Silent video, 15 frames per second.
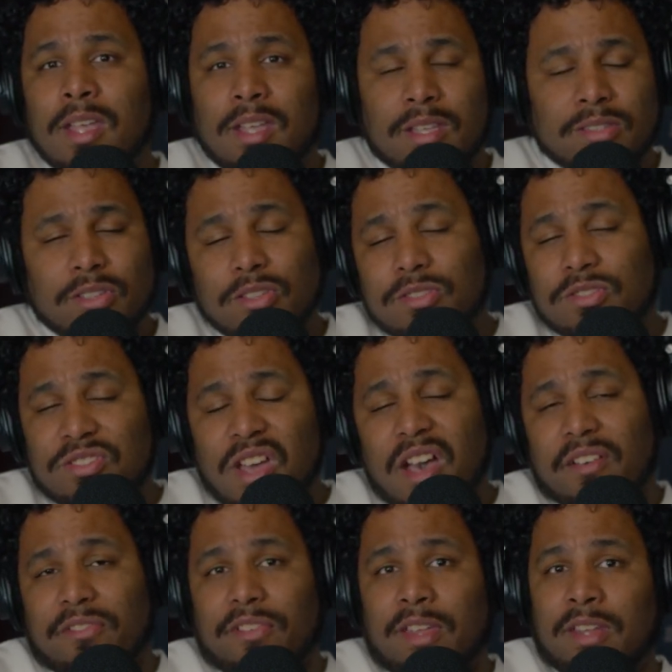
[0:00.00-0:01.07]
it's good
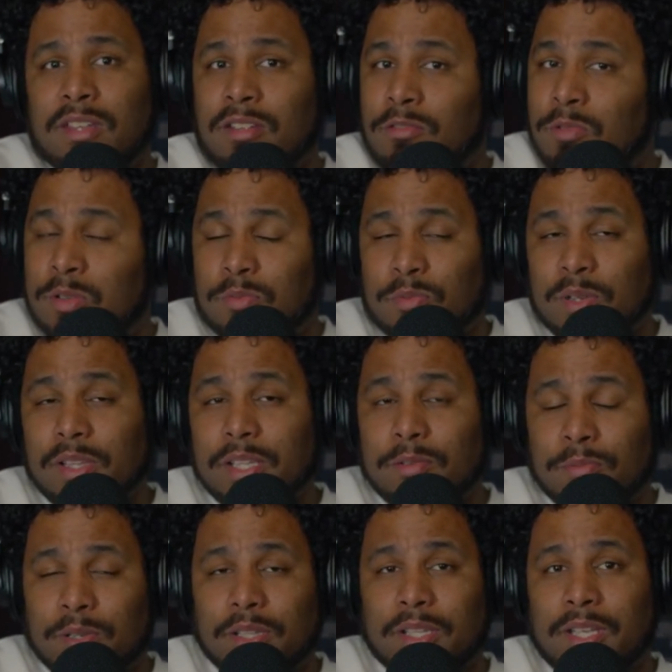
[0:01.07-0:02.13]
stuff, and it would really,
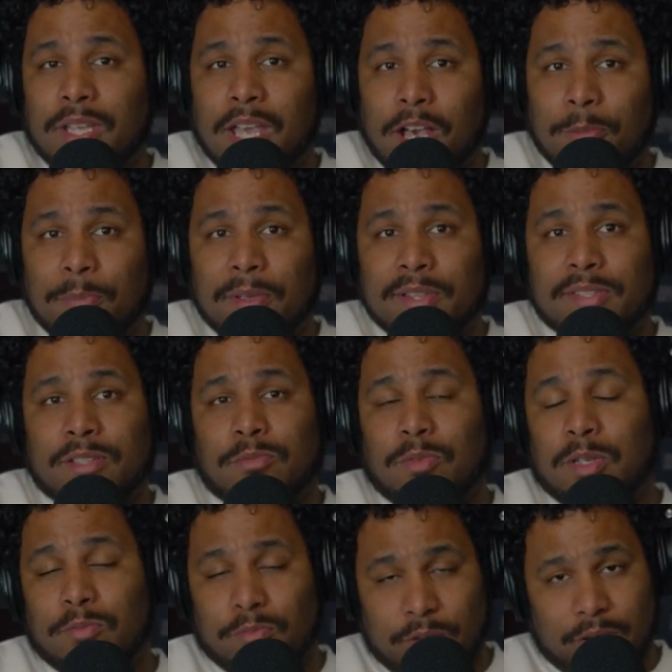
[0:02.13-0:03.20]
really help us, and
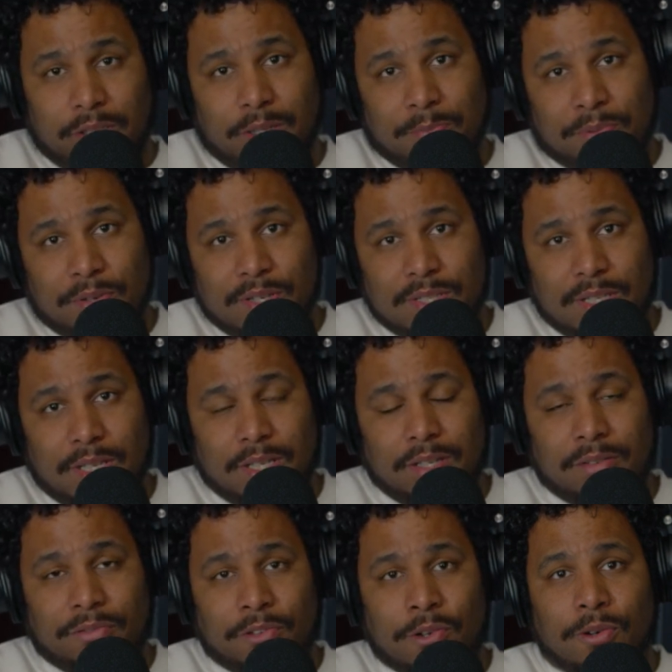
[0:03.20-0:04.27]
we'd really appreciate it,
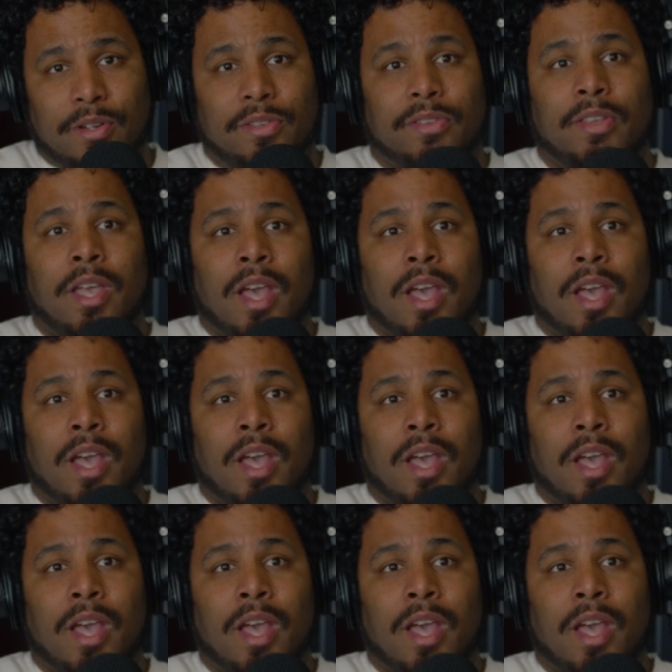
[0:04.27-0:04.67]
of course.